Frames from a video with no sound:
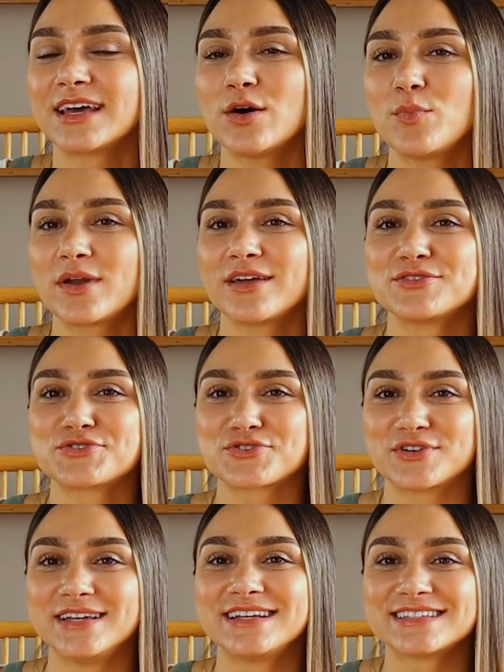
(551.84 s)
I'll put it on the
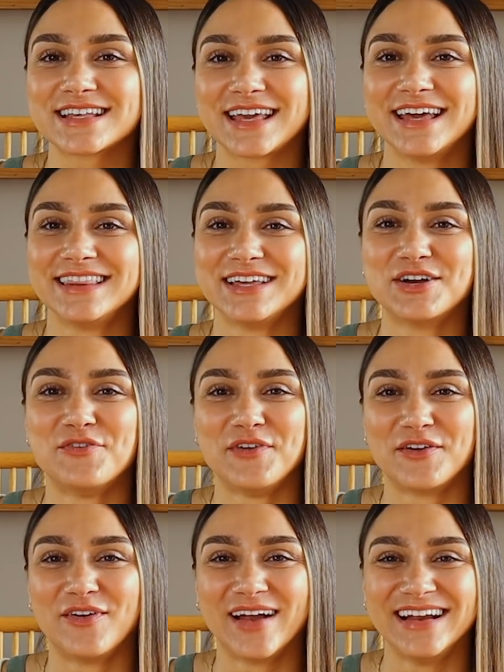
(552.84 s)
screen because I can't think of
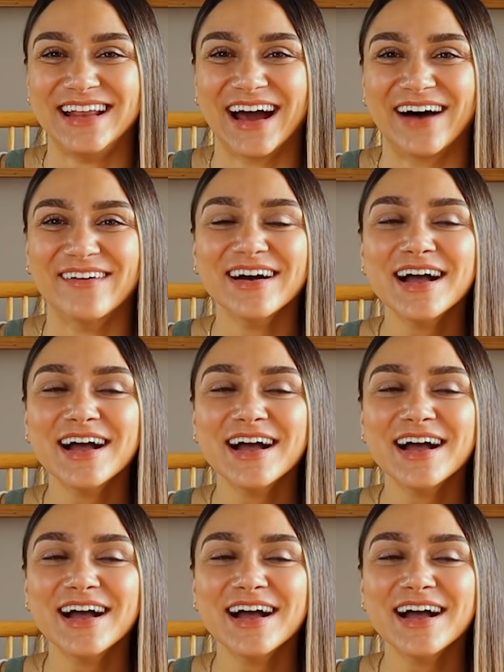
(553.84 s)
it right now.